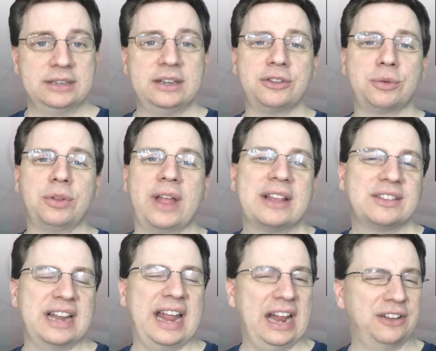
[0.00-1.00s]
Discworld
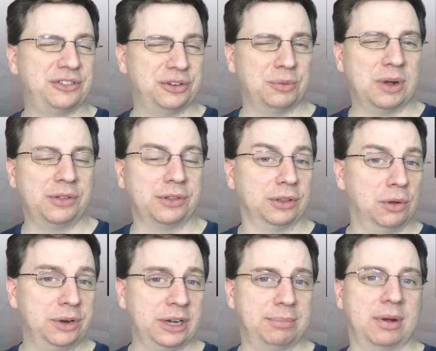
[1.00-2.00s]
hasn't aged too well in the
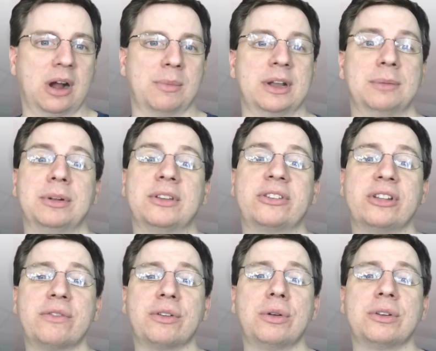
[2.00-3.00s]
loading department, but
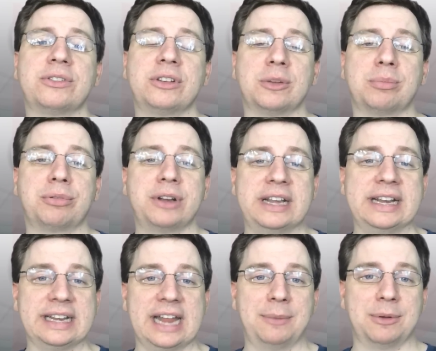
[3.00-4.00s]
Silverload is still a pretty
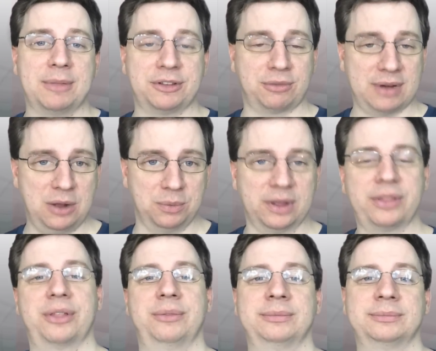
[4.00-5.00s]
neat game to mess around
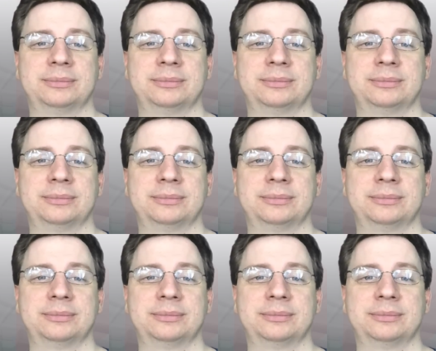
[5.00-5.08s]
with.